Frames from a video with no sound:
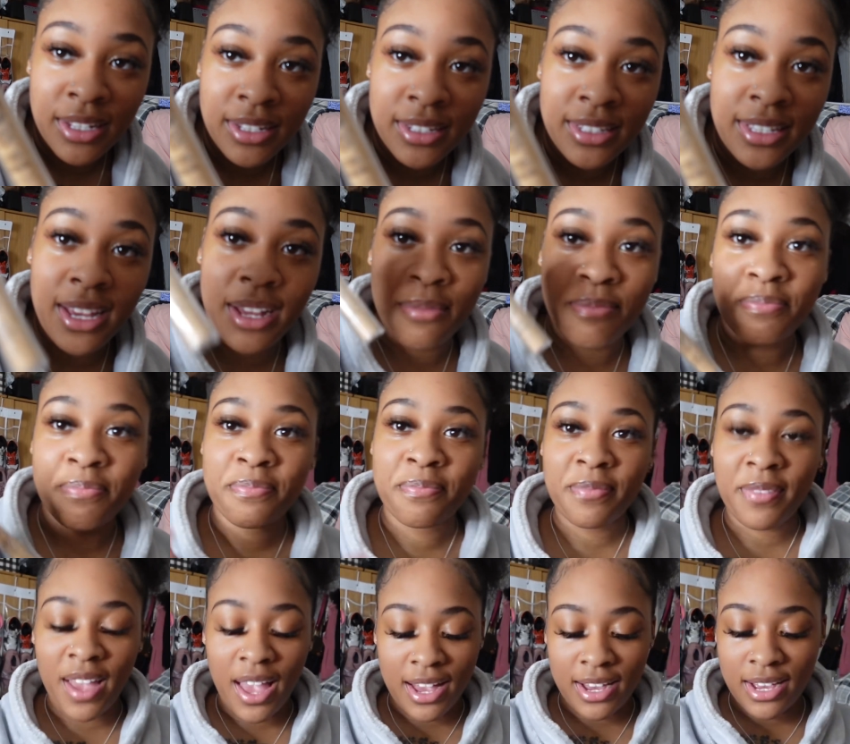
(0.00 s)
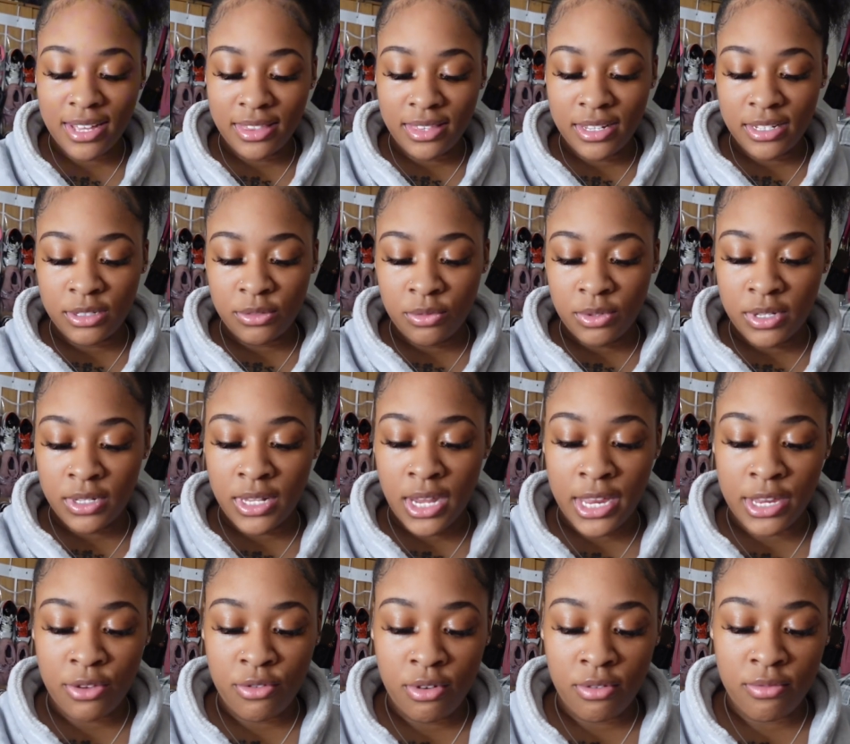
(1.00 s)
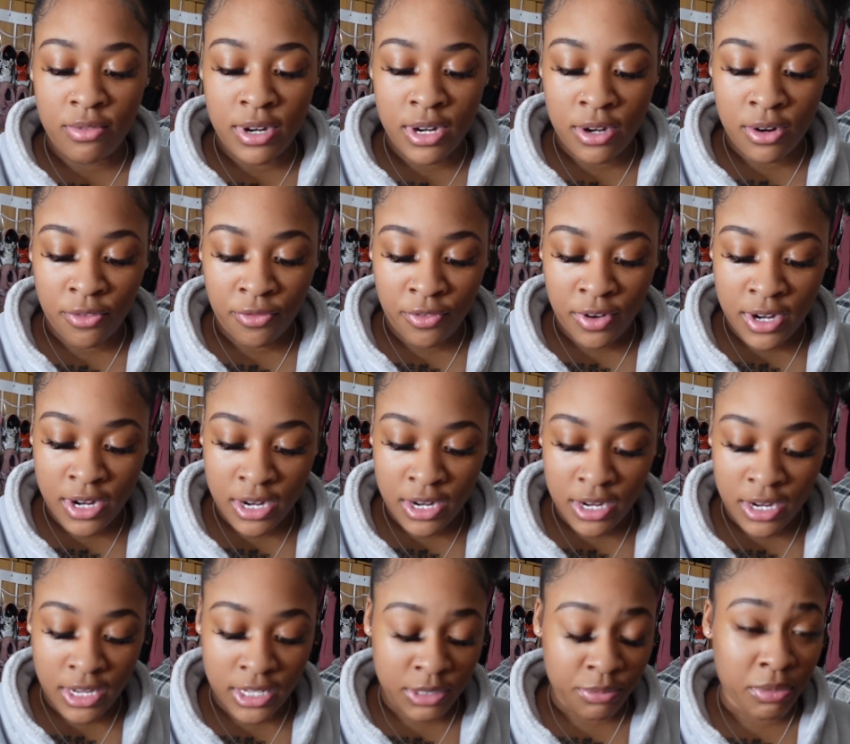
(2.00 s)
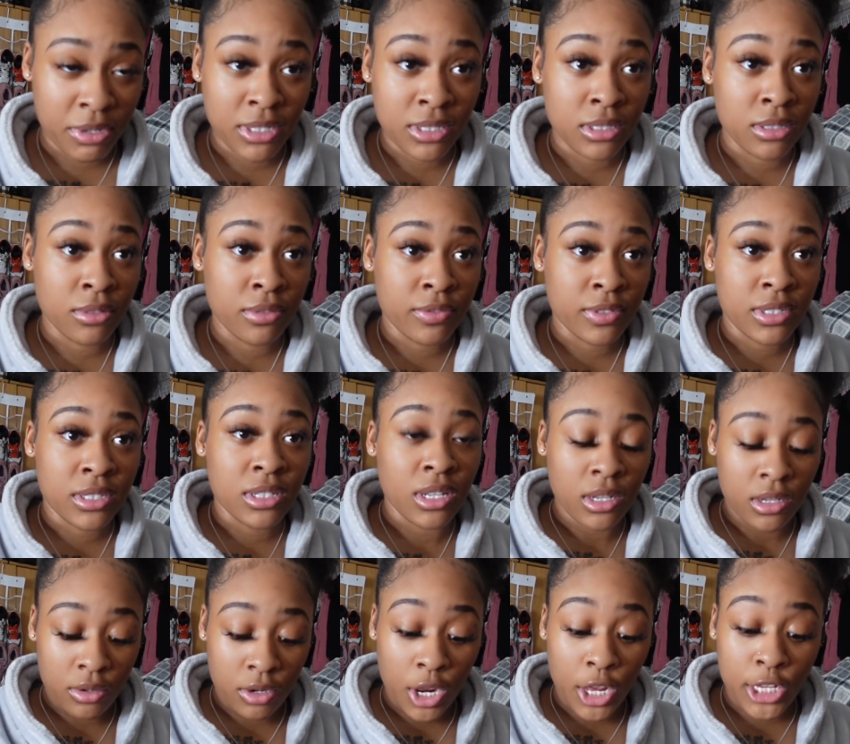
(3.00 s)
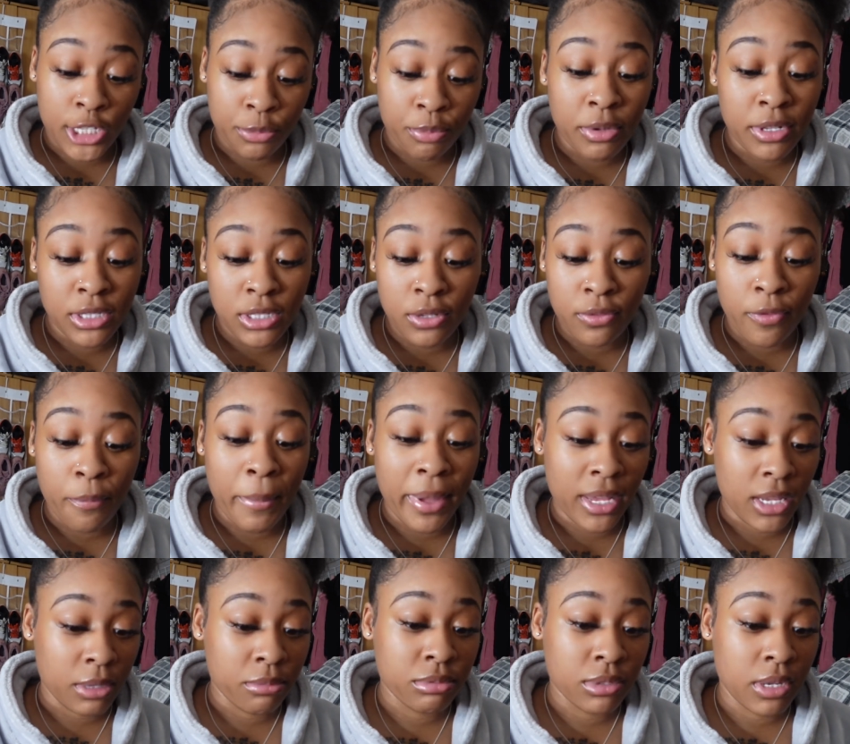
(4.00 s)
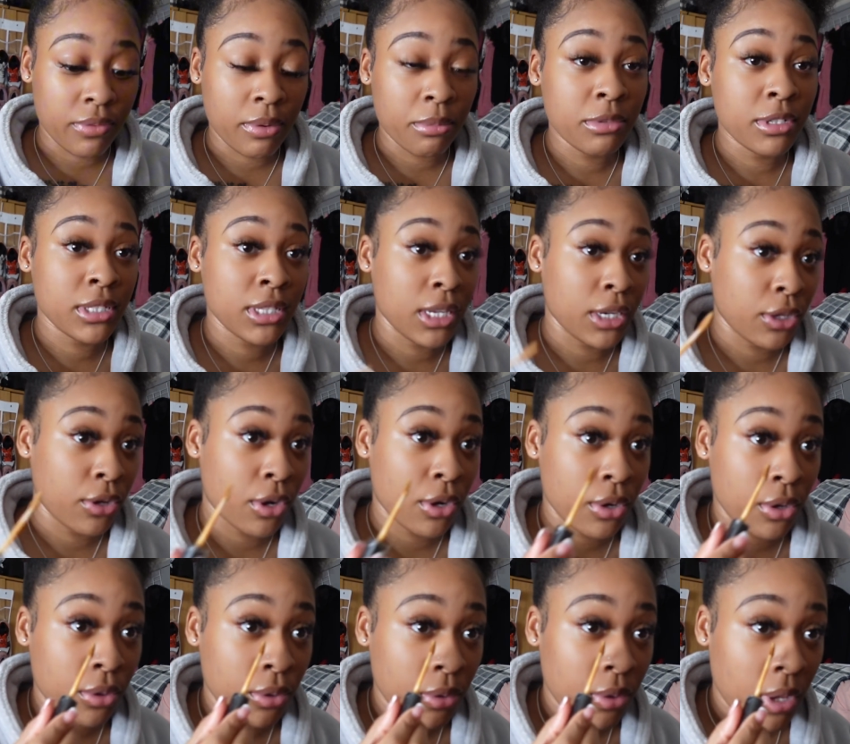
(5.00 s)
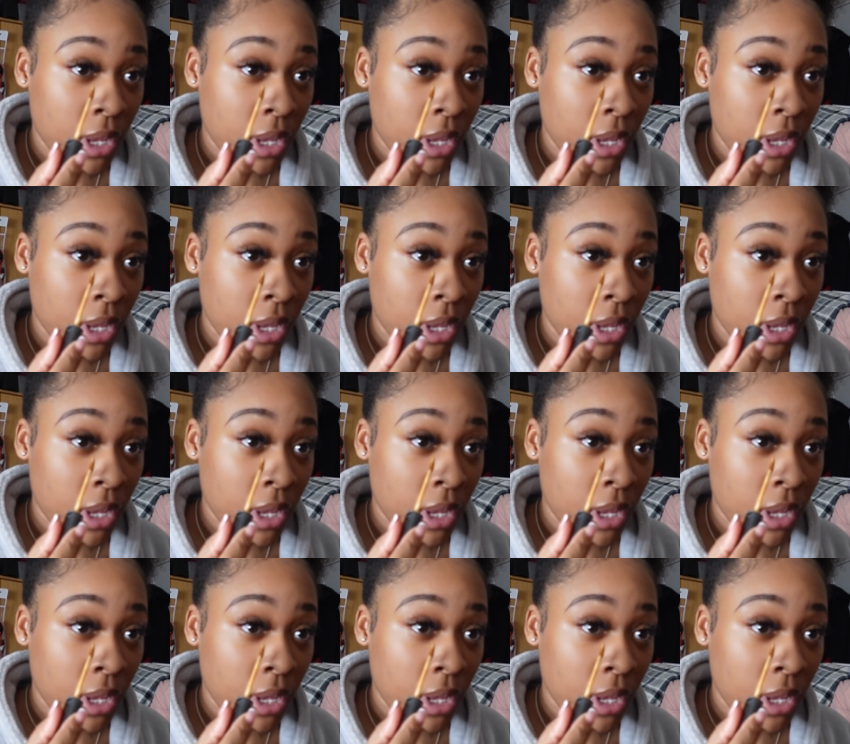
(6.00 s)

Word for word: Yeah, I got this one. Like, you don't need no freaking expensive, expensive makeup stuff. I'm just letting y'all know.